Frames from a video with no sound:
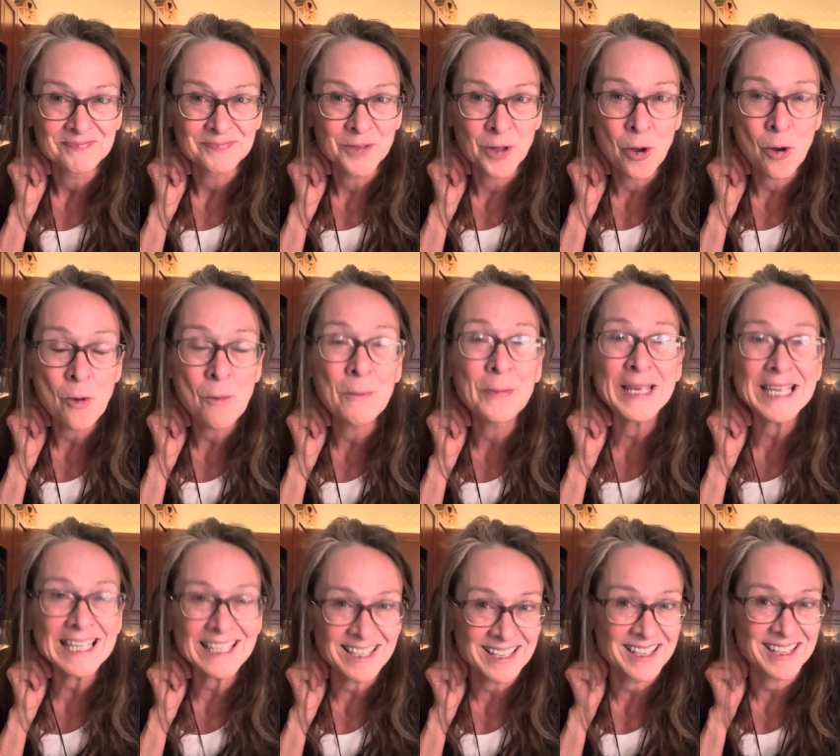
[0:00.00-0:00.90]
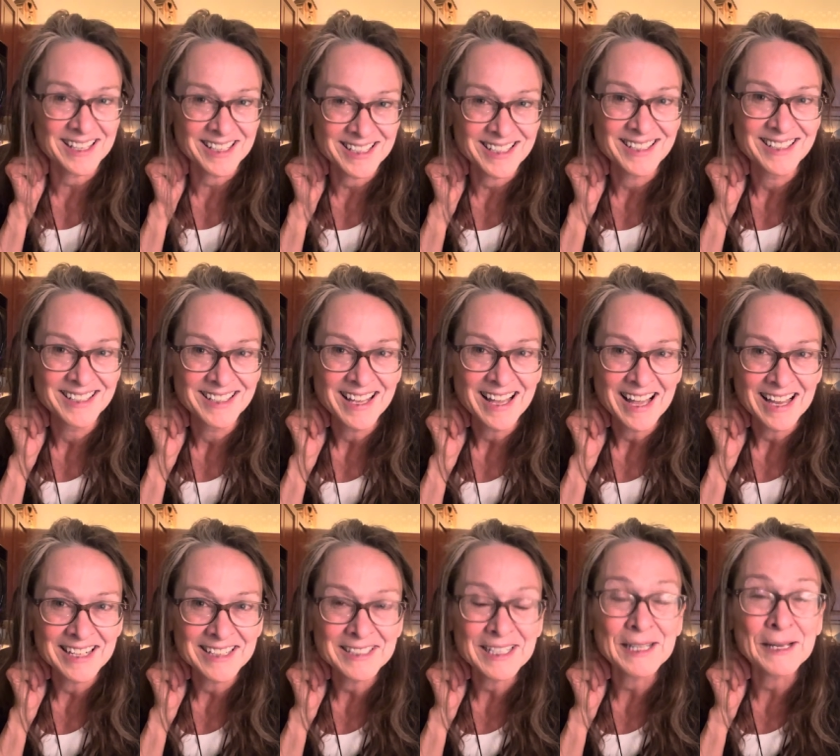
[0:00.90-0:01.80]
No being
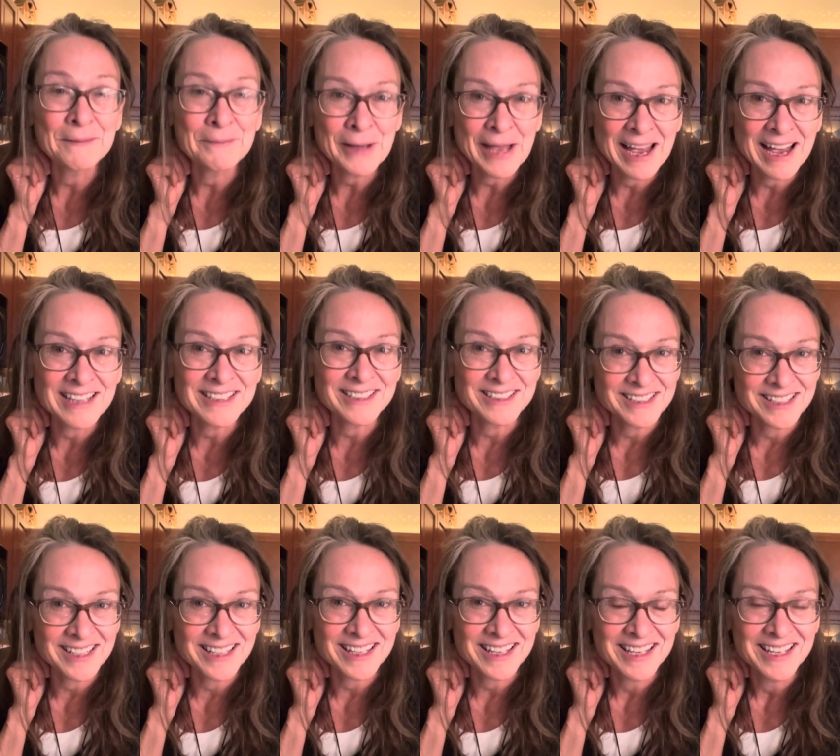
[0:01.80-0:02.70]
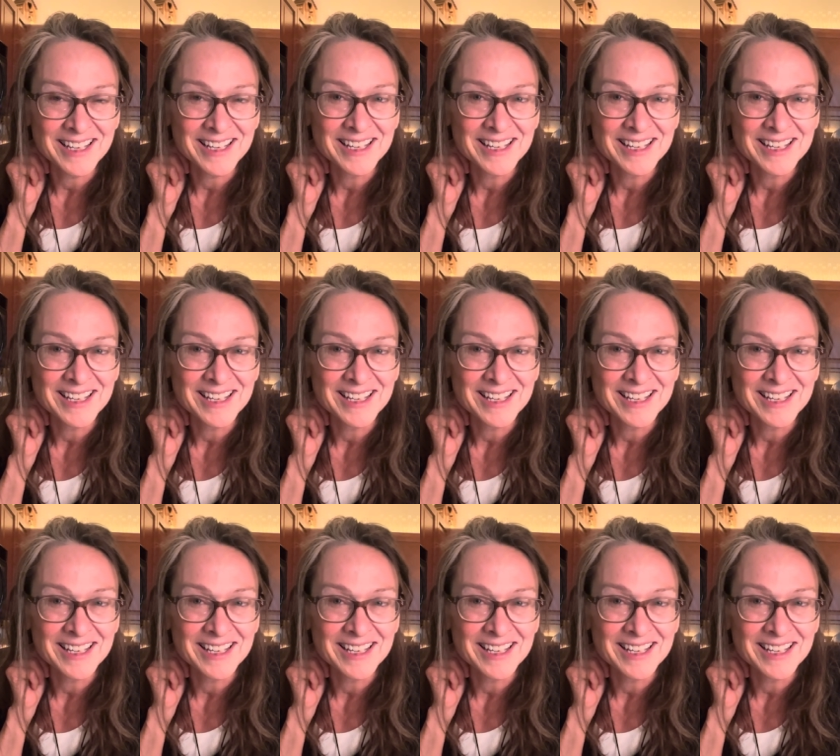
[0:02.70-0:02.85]
has the capacity